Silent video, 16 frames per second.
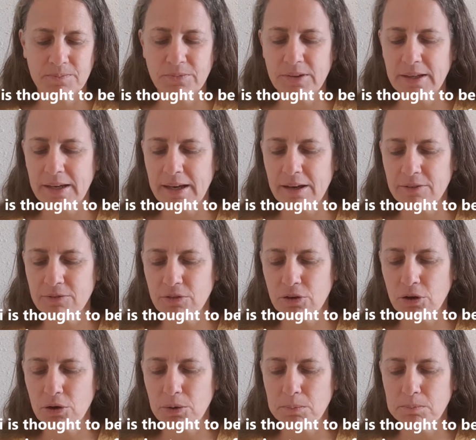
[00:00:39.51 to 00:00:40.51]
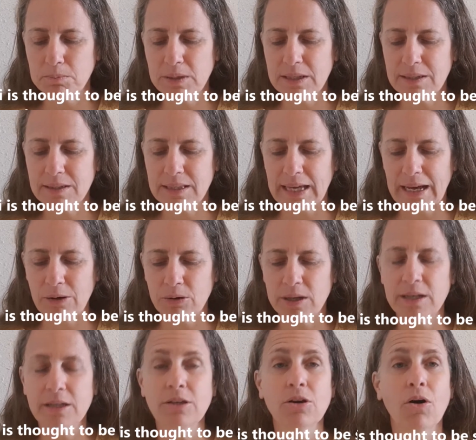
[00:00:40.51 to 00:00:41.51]
Therefore, be thou
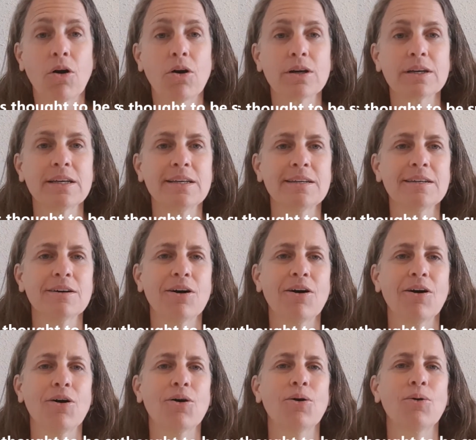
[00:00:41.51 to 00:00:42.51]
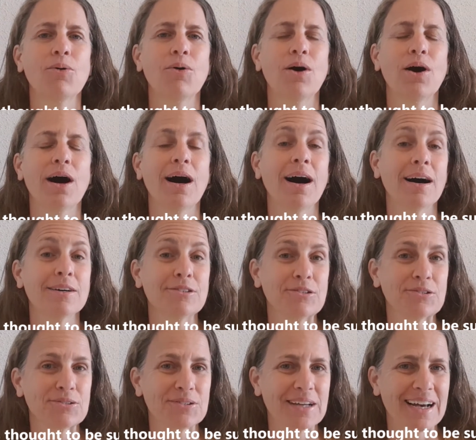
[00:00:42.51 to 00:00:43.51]
a yogi, O
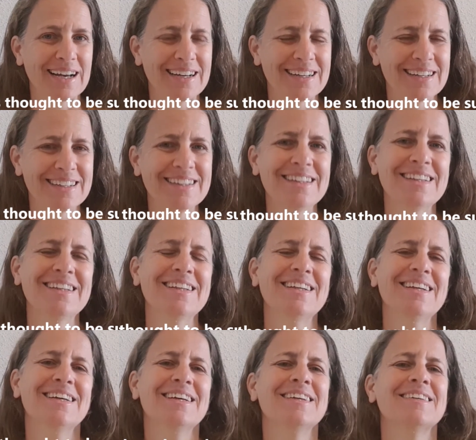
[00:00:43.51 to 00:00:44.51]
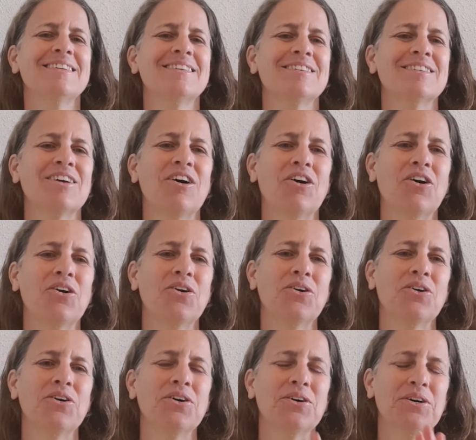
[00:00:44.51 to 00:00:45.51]
Arjuna.
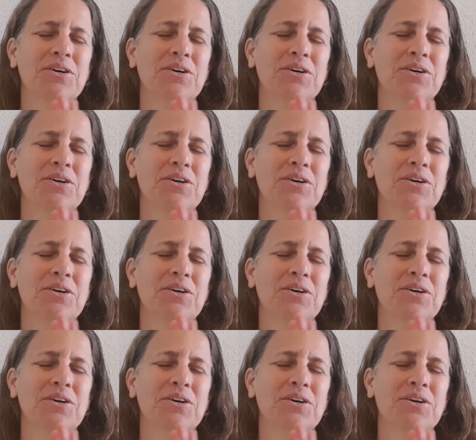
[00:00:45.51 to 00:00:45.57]
So,